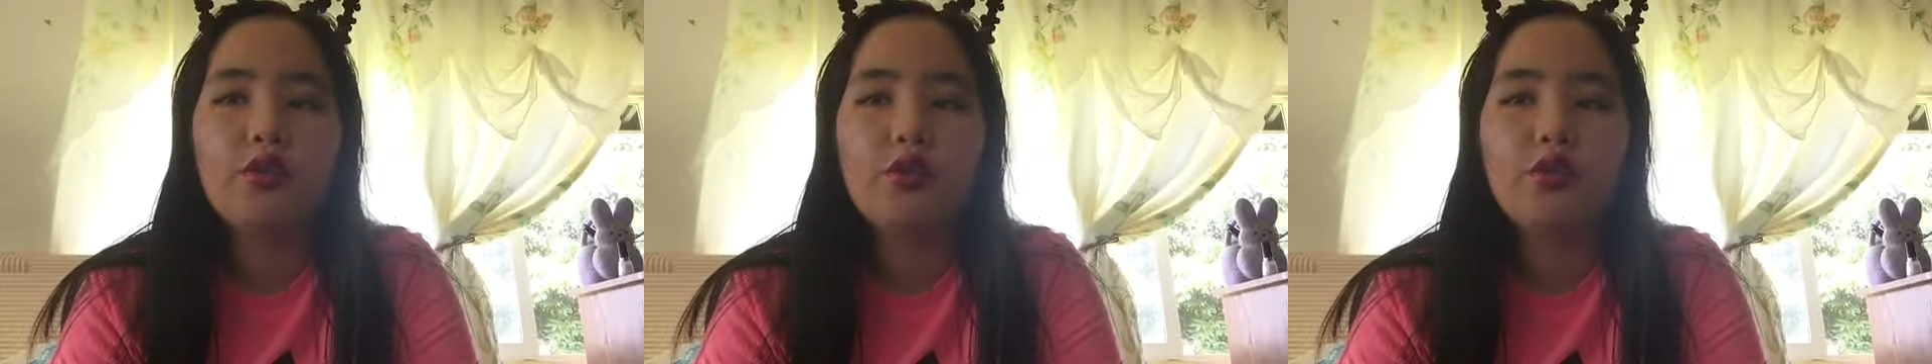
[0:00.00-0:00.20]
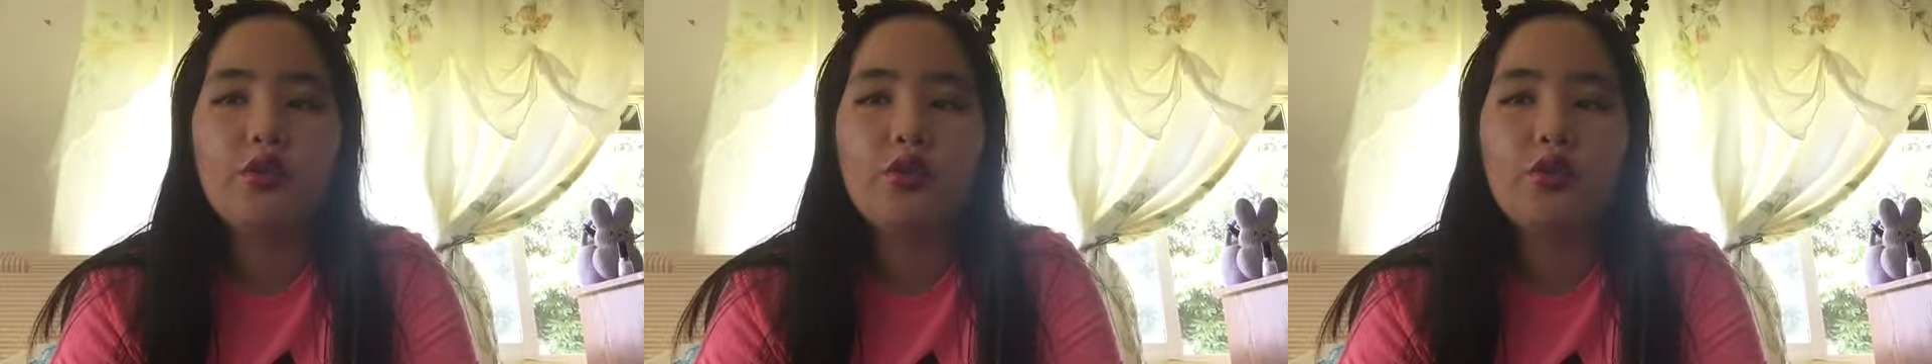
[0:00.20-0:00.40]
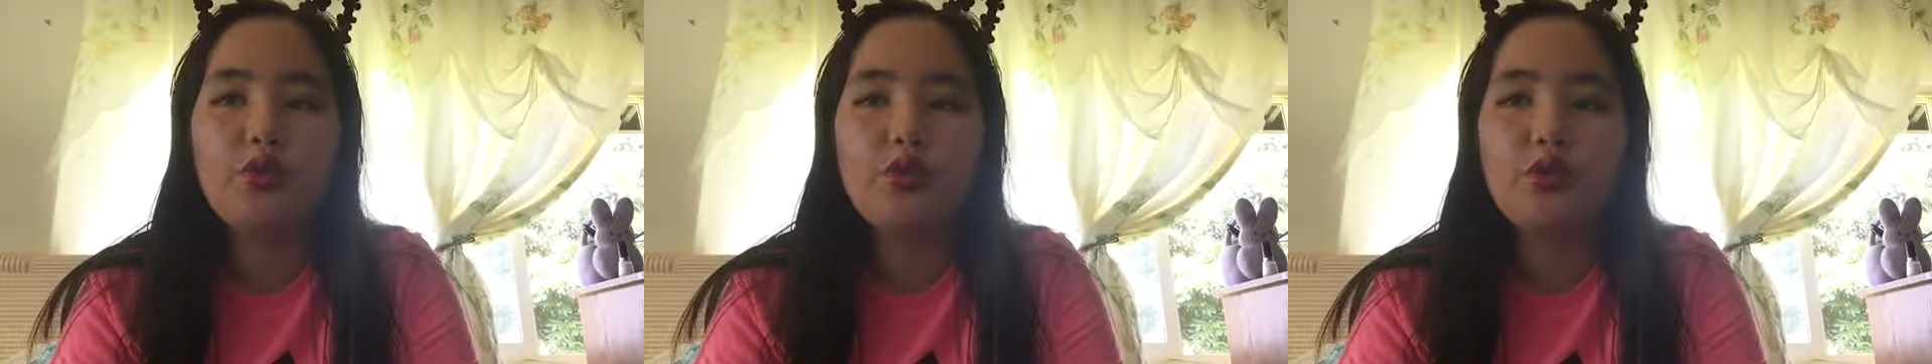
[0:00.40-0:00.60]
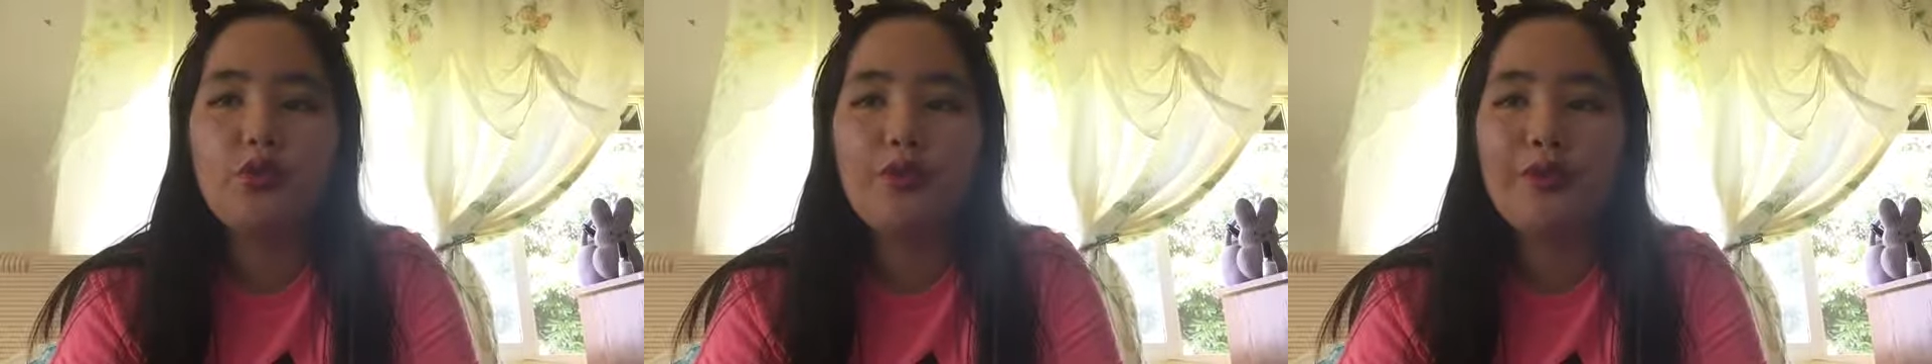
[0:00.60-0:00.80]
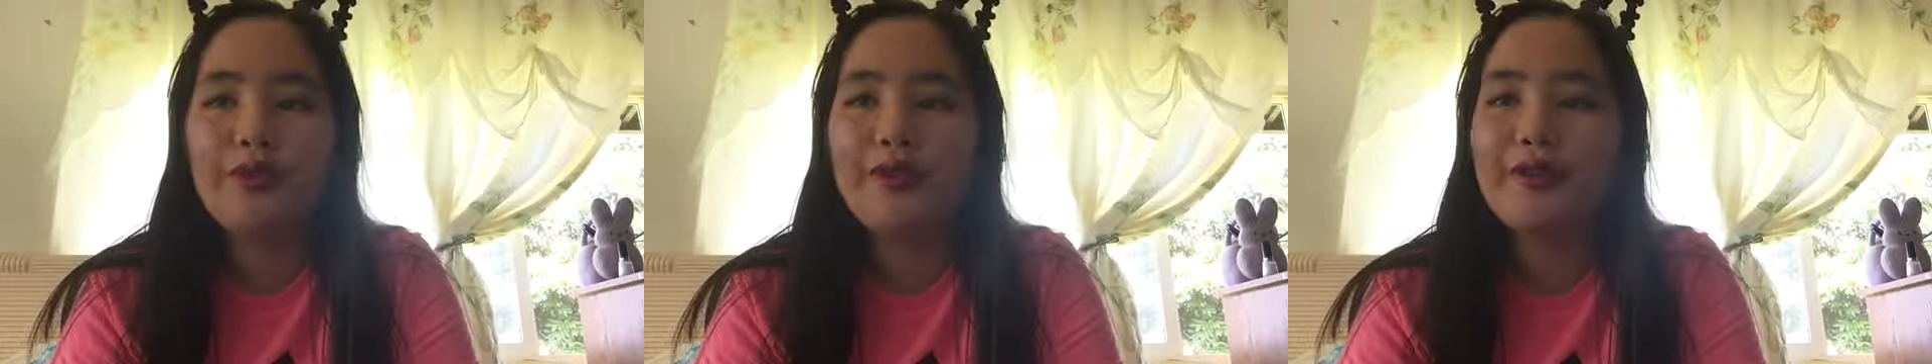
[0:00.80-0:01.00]
to
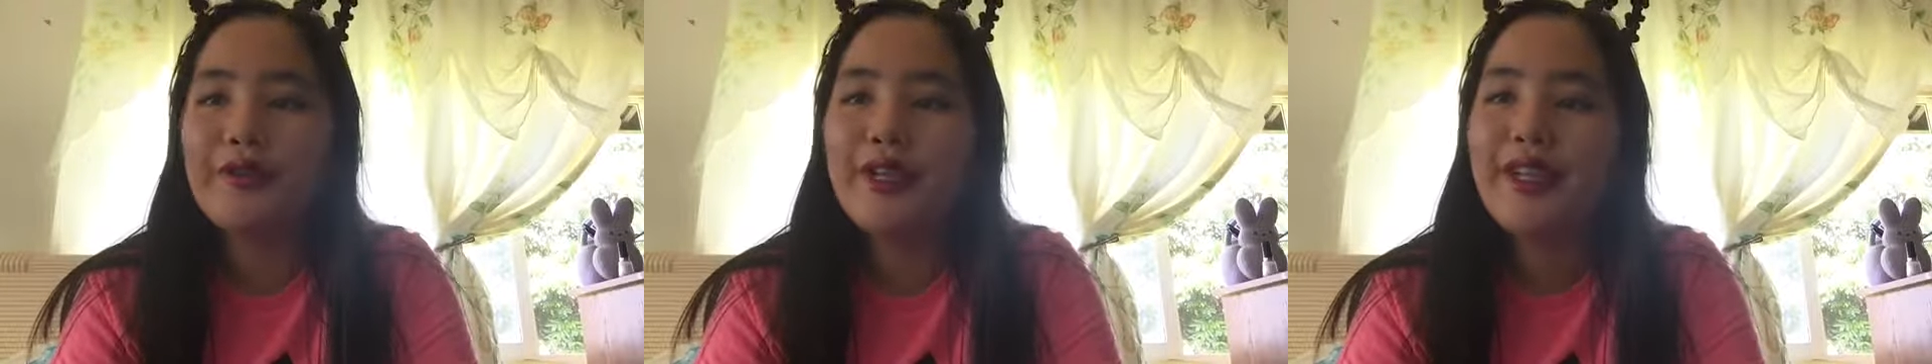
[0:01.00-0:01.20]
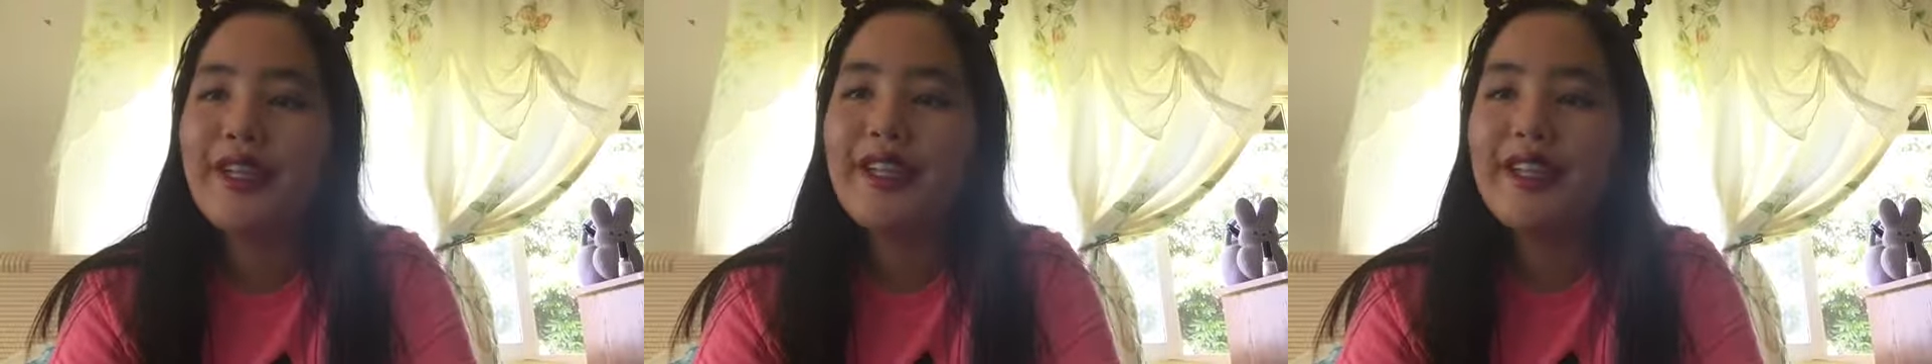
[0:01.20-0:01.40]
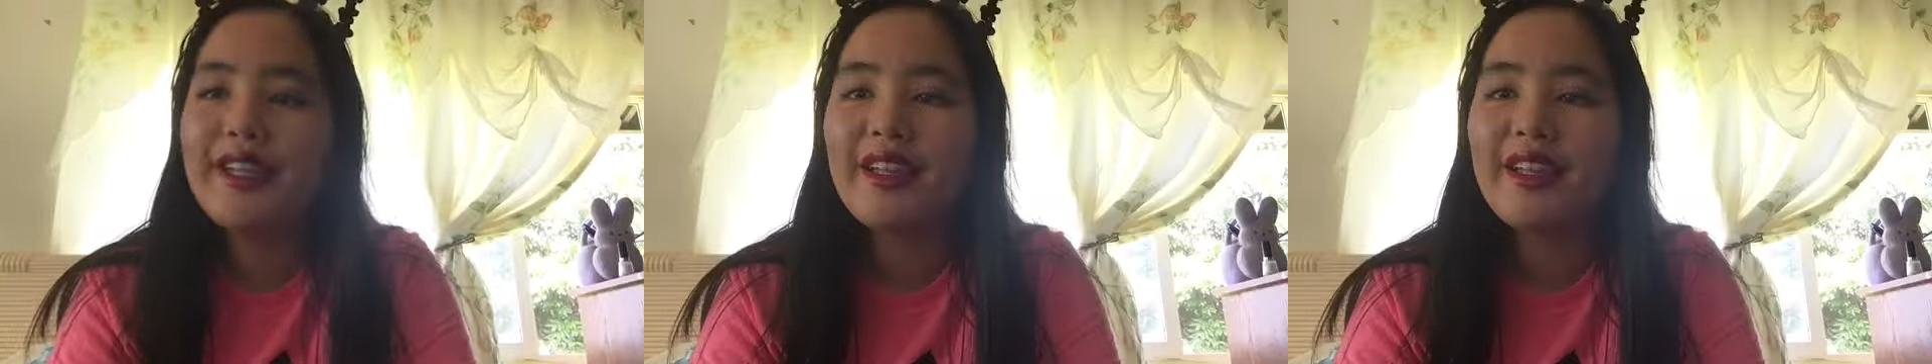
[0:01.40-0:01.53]
look like.